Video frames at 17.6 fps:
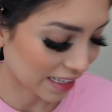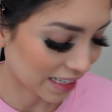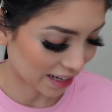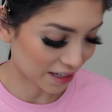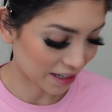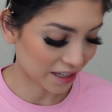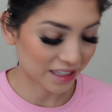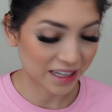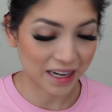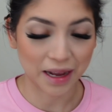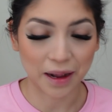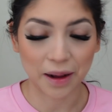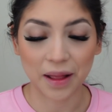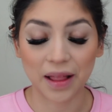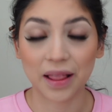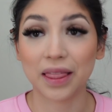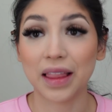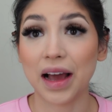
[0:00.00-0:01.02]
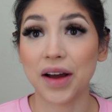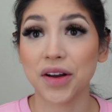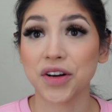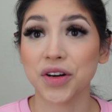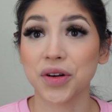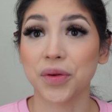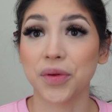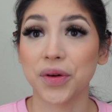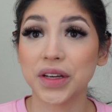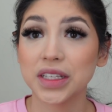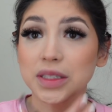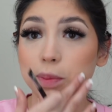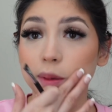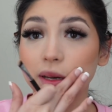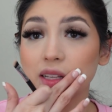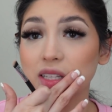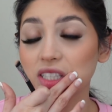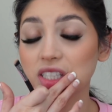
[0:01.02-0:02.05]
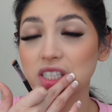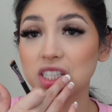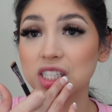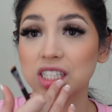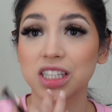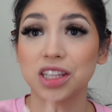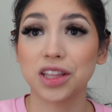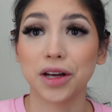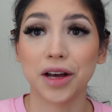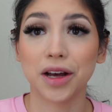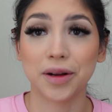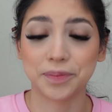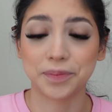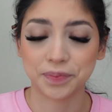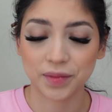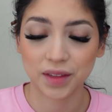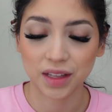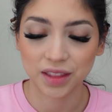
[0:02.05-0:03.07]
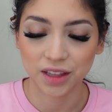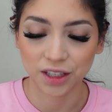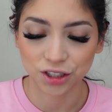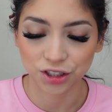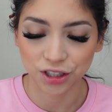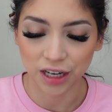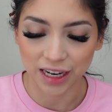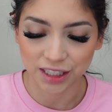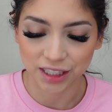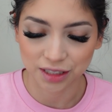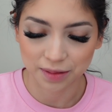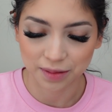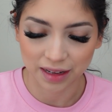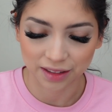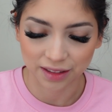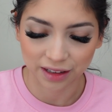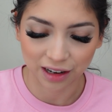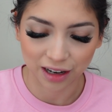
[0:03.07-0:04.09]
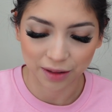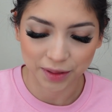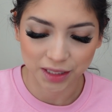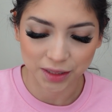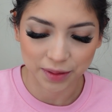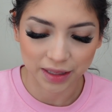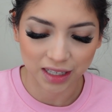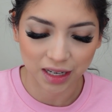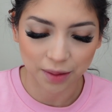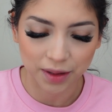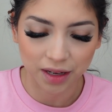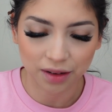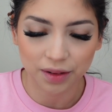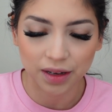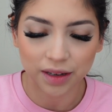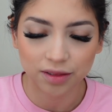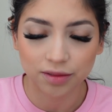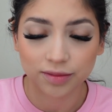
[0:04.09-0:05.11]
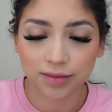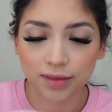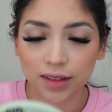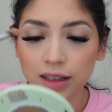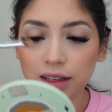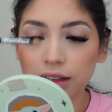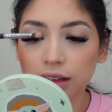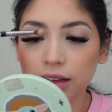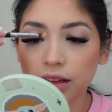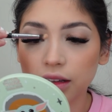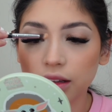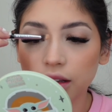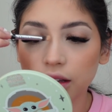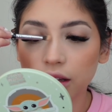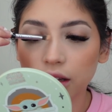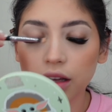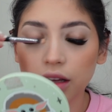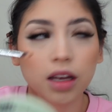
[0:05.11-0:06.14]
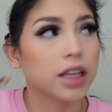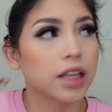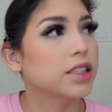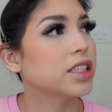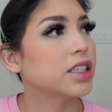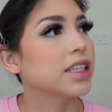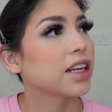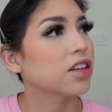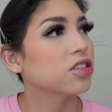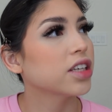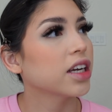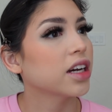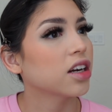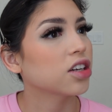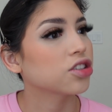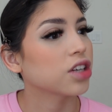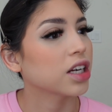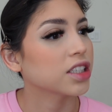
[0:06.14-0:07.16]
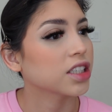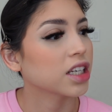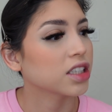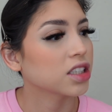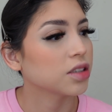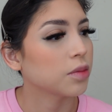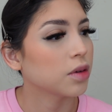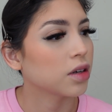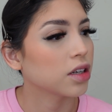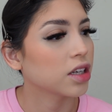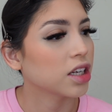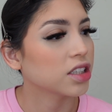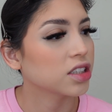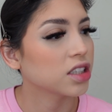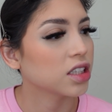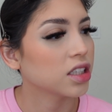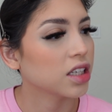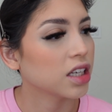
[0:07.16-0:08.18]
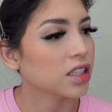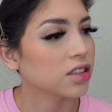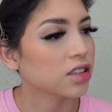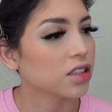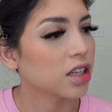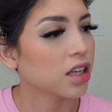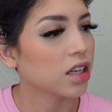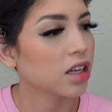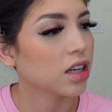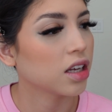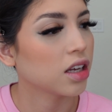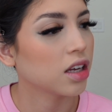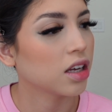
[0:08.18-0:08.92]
I heard, like, a loud noise, but it's just the trash man, the garbage man coming around. Did Daniel take out a trash can yesterday?